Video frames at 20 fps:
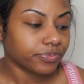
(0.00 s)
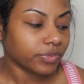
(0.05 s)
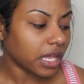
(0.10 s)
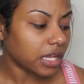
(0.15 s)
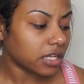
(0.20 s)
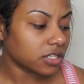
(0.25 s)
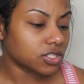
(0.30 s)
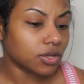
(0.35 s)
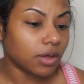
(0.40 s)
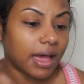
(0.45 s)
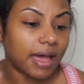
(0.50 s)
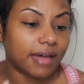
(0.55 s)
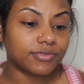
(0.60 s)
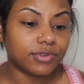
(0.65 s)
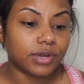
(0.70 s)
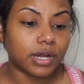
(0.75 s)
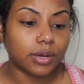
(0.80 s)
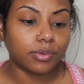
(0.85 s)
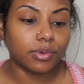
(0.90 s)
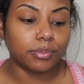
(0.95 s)
So after
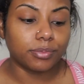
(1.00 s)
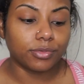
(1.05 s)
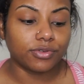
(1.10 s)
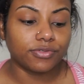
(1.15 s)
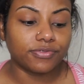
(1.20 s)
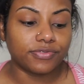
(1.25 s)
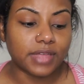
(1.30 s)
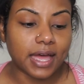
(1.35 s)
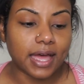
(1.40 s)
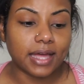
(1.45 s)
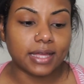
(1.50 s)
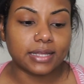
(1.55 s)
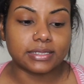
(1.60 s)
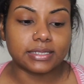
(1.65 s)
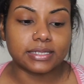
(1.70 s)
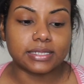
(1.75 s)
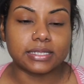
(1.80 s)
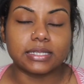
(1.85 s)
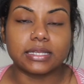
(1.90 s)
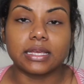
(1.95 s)
I remove that,
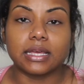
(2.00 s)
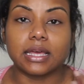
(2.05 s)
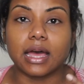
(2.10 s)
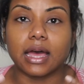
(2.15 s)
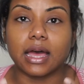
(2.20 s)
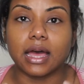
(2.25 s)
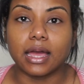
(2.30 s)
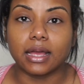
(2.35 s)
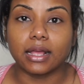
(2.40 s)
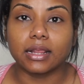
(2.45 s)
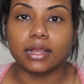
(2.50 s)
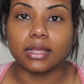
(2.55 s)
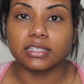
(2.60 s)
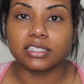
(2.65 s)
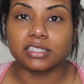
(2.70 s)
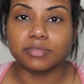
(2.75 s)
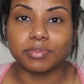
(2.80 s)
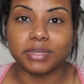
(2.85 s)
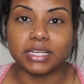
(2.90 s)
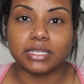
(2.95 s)
I
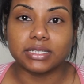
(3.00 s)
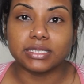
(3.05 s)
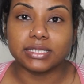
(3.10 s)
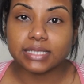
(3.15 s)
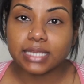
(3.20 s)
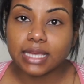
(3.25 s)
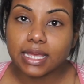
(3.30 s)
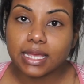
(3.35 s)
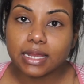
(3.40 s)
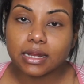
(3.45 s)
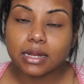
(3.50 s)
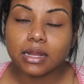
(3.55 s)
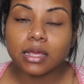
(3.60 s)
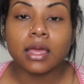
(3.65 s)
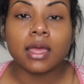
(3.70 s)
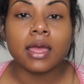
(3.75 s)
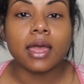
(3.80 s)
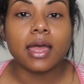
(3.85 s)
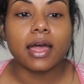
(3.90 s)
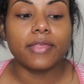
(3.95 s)
cleanse my skin,
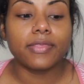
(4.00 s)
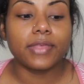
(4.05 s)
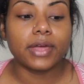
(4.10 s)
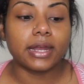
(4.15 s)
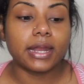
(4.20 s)
and then